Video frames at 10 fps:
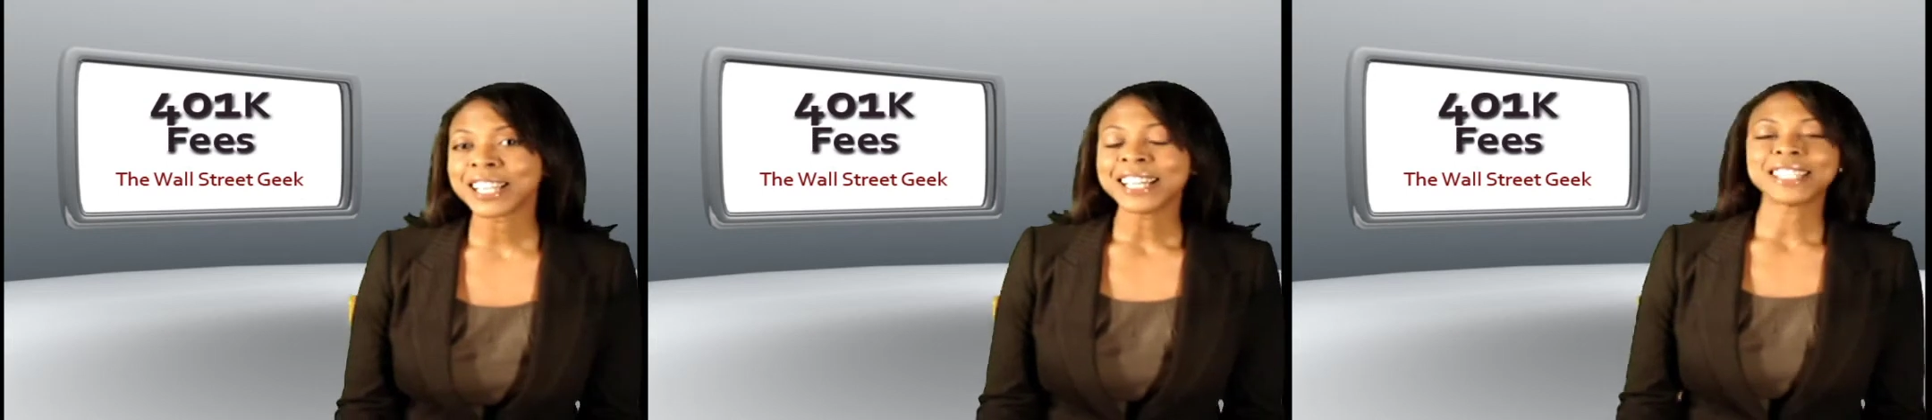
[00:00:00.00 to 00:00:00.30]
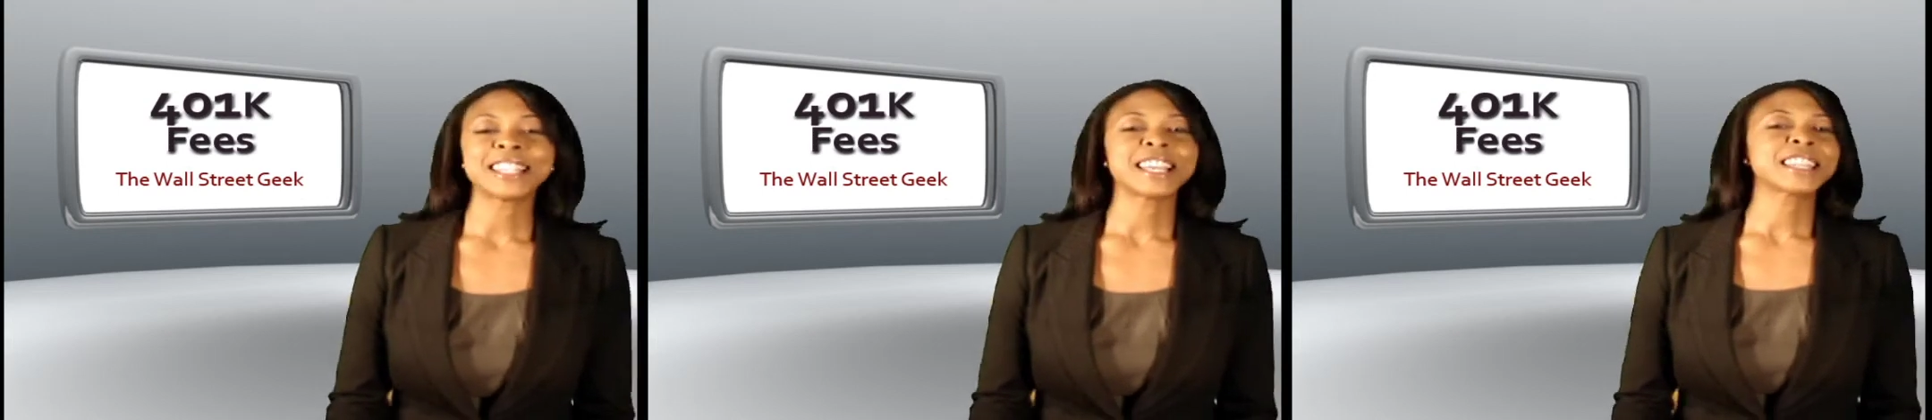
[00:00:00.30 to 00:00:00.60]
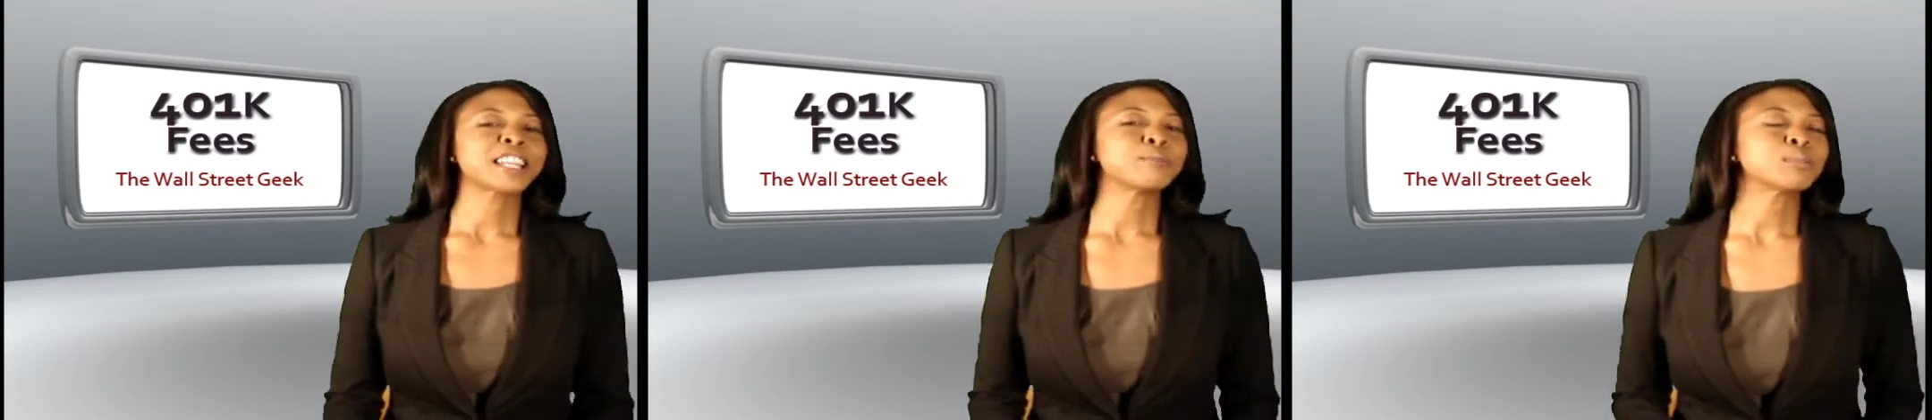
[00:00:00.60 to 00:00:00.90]
to think that
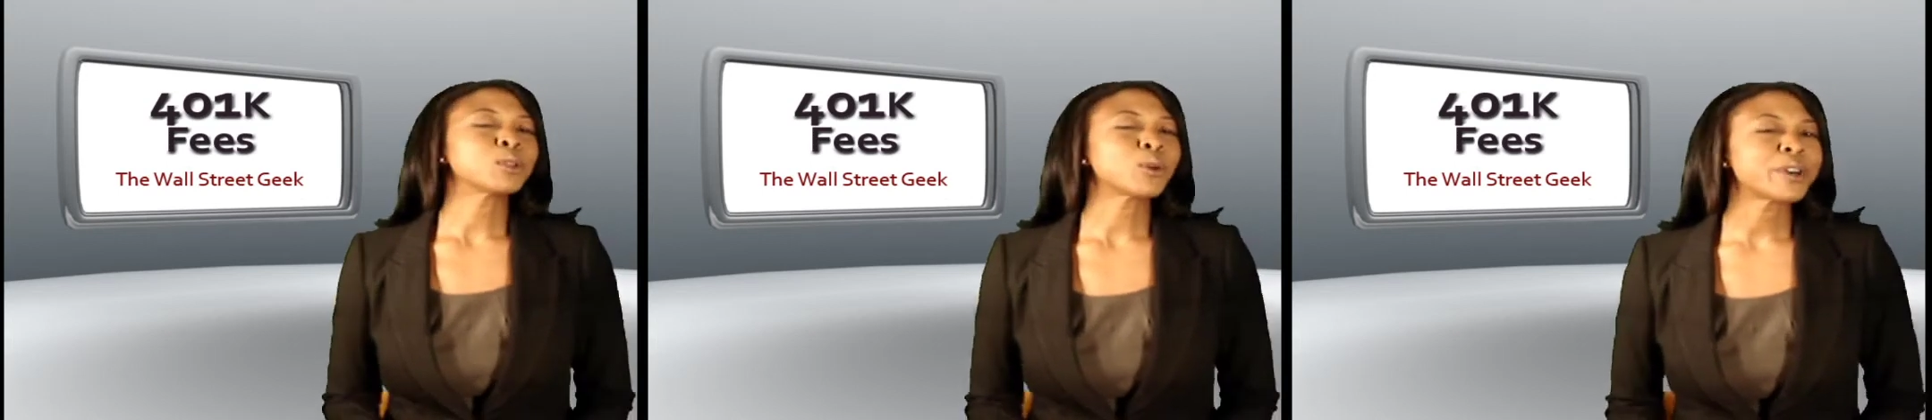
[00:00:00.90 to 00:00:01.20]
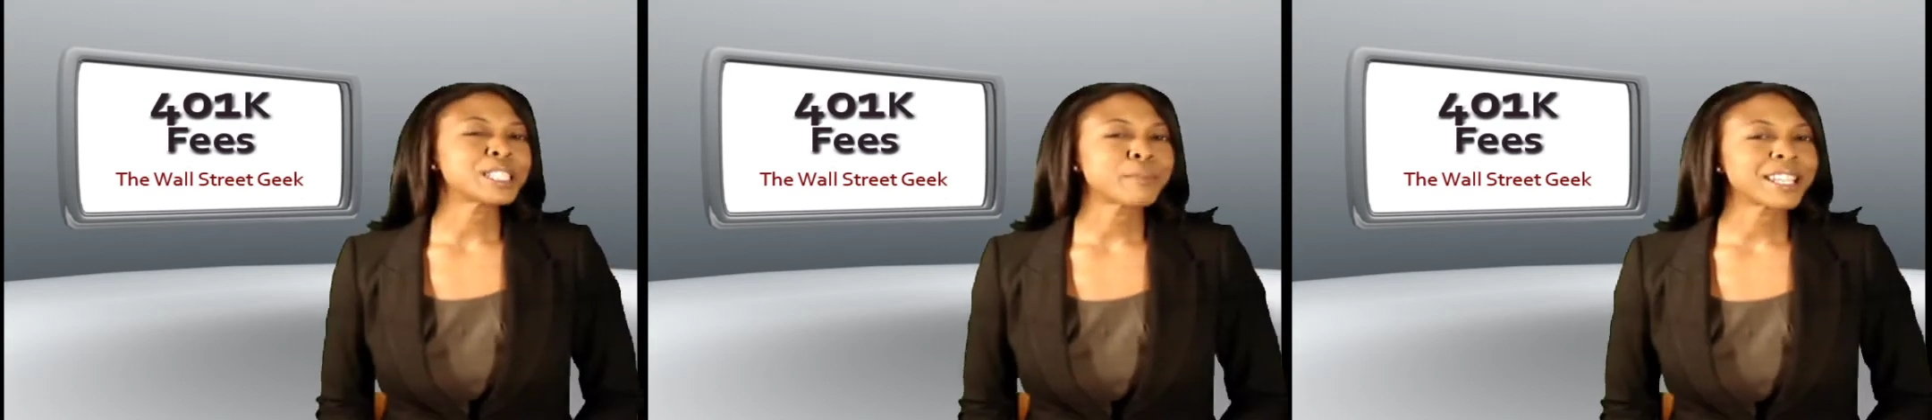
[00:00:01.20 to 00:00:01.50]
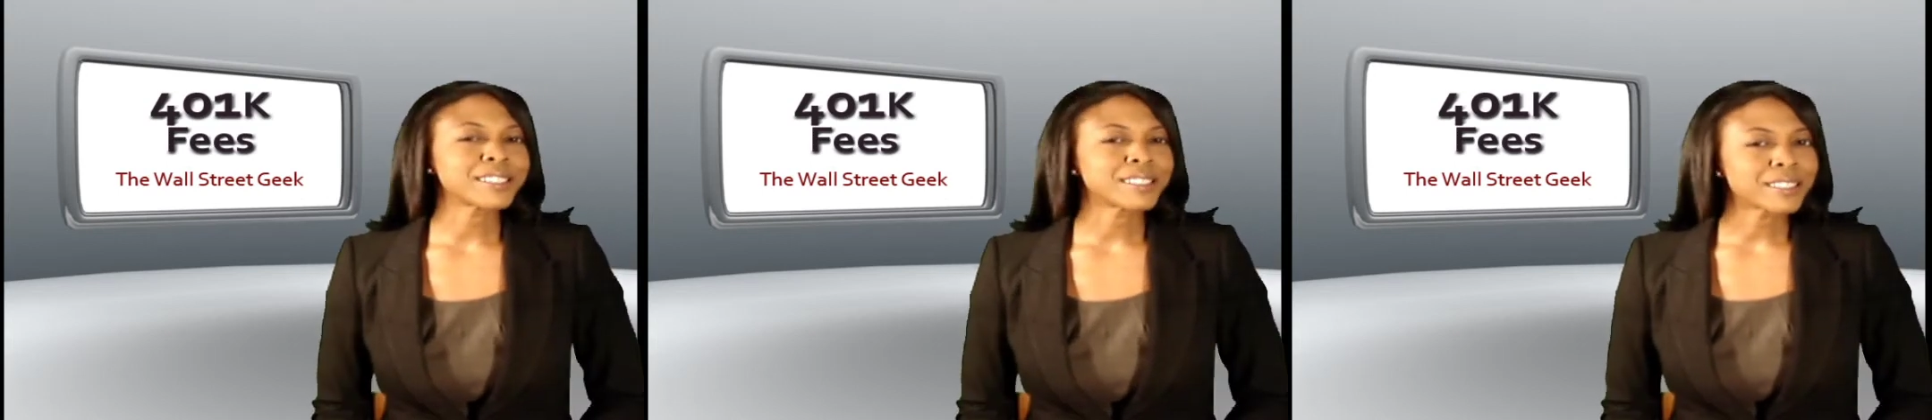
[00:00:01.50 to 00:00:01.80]
employees may
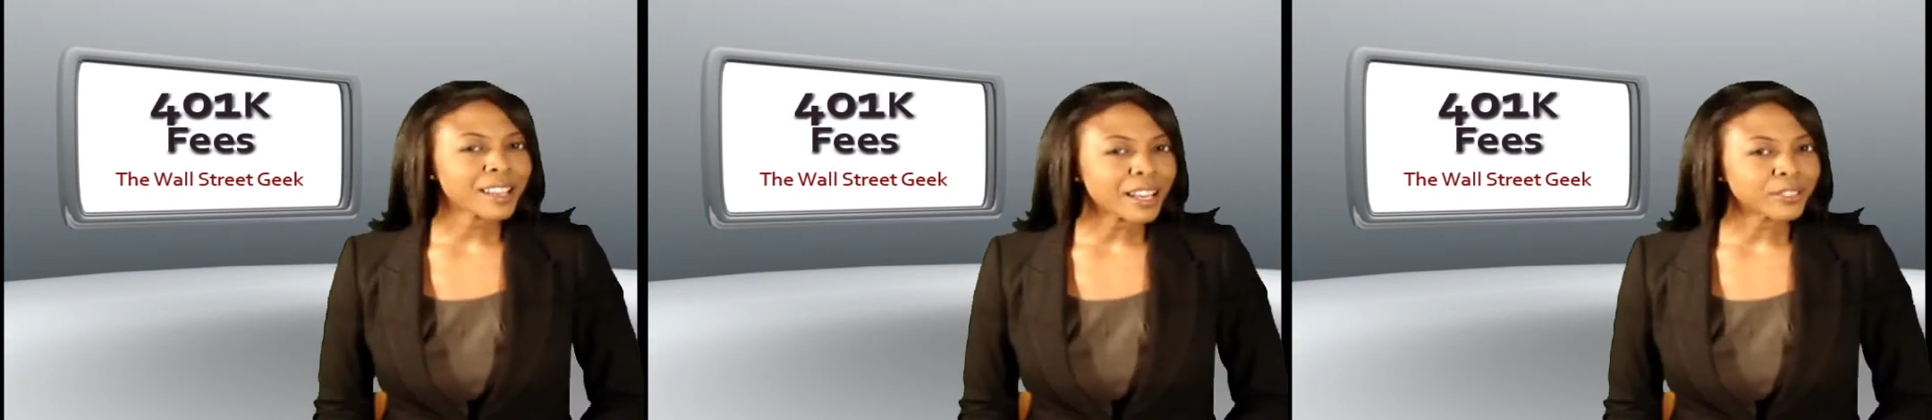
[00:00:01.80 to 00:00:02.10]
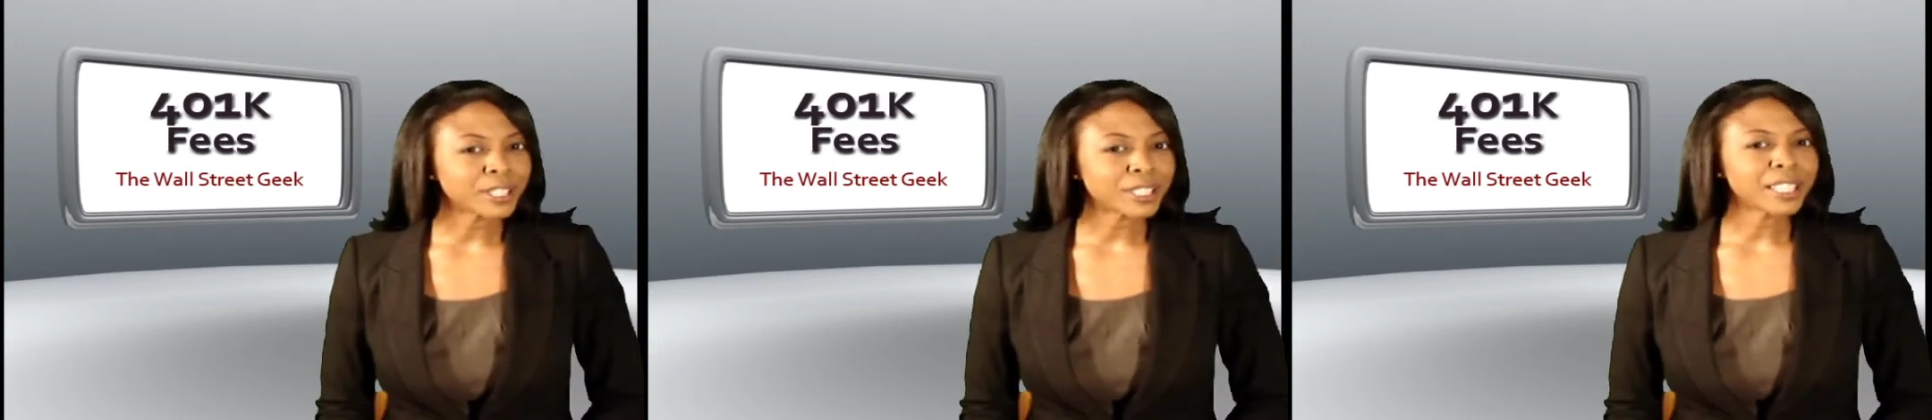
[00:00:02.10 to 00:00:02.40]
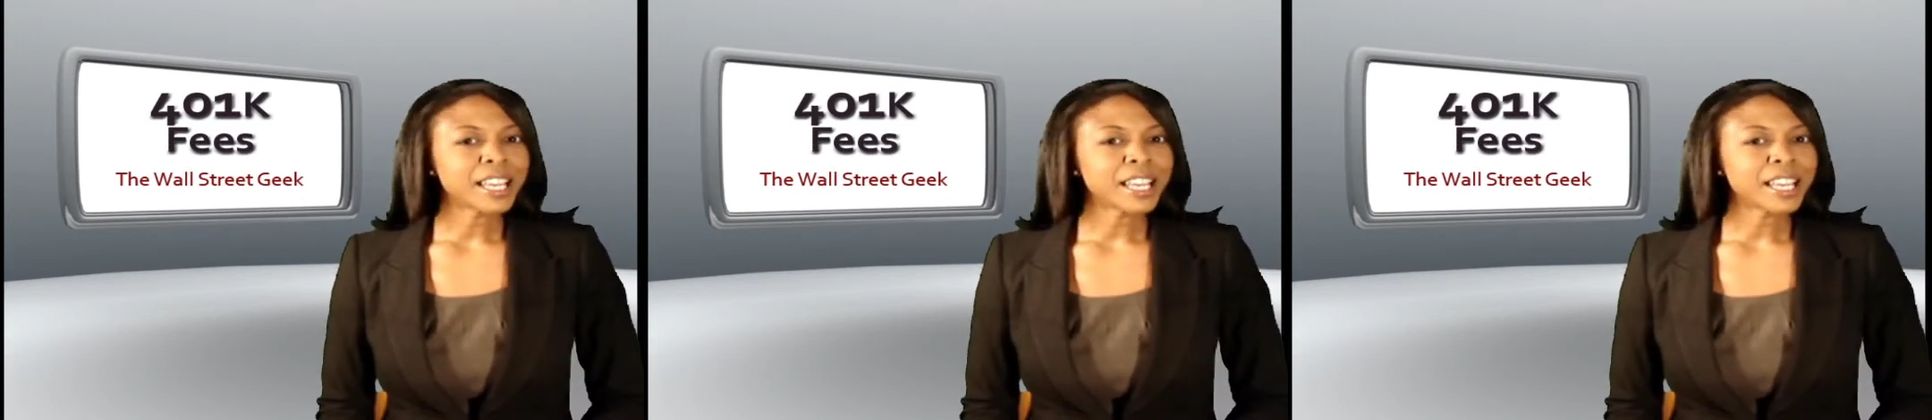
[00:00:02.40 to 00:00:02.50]
discover